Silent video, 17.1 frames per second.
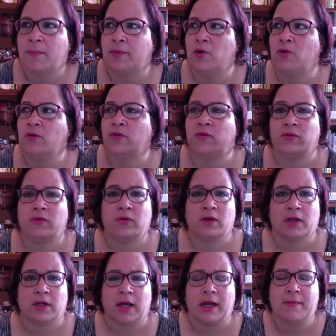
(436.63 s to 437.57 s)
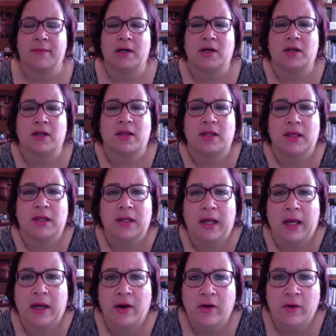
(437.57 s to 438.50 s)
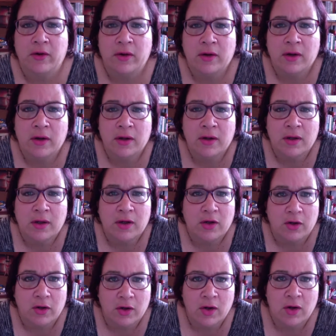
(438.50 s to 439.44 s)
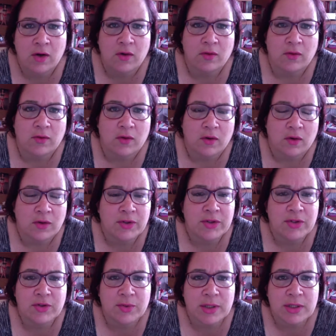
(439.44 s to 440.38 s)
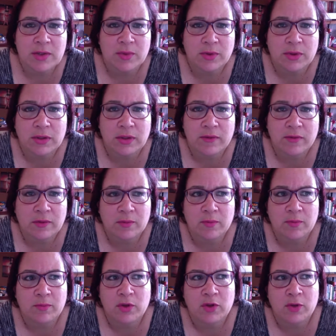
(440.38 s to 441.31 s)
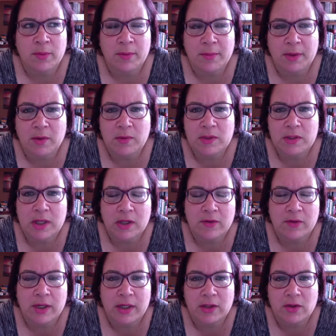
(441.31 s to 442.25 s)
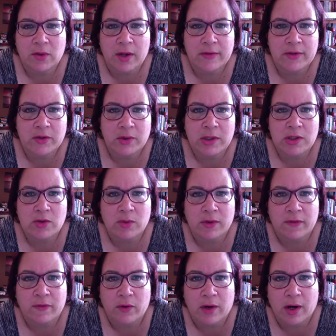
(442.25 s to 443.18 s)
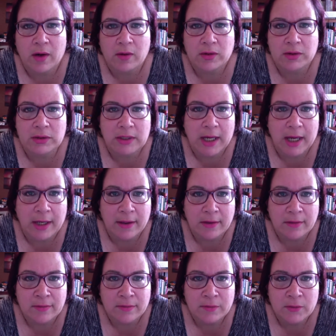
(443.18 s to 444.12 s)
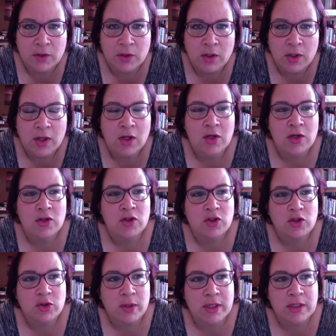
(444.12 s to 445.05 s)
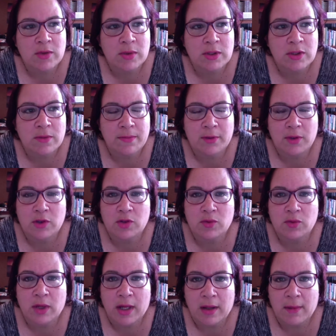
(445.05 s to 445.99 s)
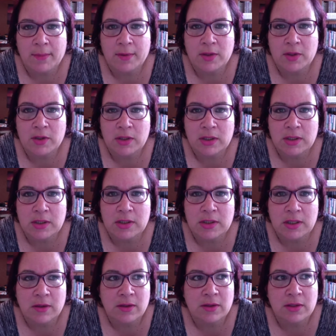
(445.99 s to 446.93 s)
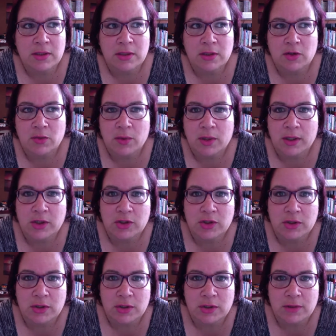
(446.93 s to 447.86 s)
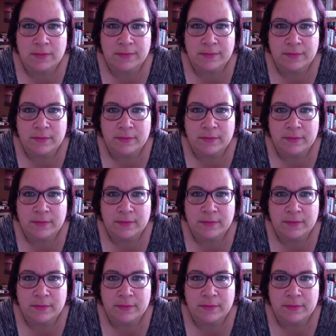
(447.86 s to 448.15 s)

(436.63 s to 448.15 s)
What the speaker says: poof, came out of thin air? No, all the stress we're living, human being was not created to have stress 24 hours a day. Stress was supposed to help us in certain situations.